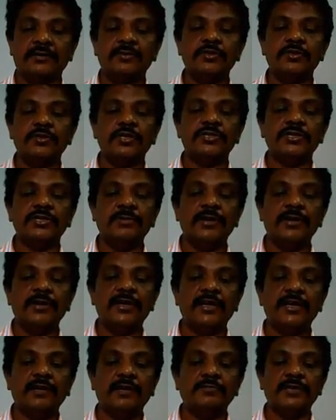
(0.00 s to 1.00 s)
The
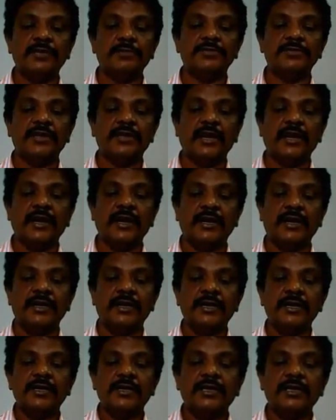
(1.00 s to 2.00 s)
stimulated absorption rate
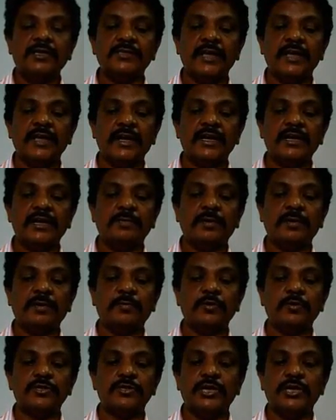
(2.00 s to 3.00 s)
is directly
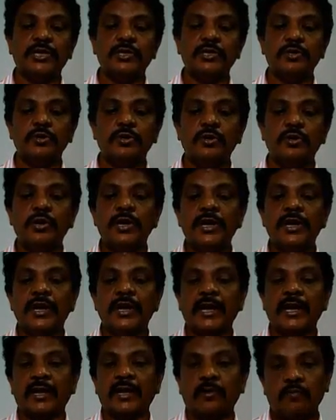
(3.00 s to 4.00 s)
proportional to
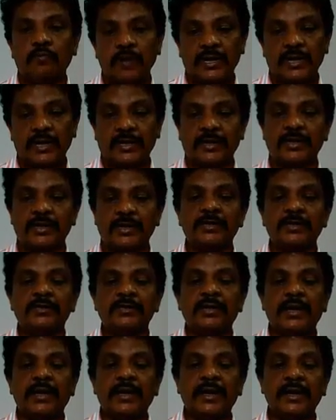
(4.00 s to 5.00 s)
N1,
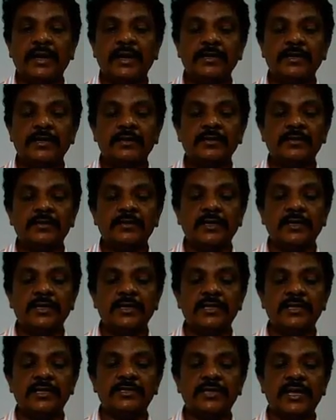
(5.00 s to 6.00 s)
and that
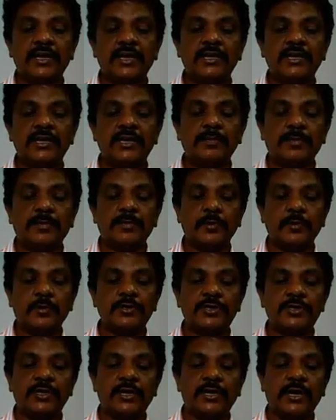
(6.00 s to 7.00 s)
is directly
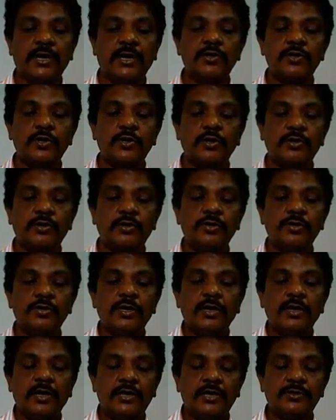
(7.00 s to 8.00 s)
proportional to
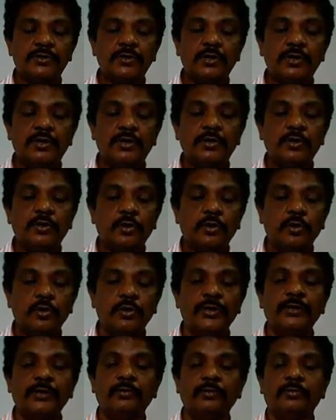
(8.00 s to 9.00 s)
also rho
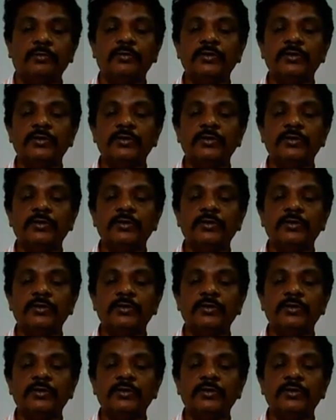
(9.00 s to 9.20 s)
nu.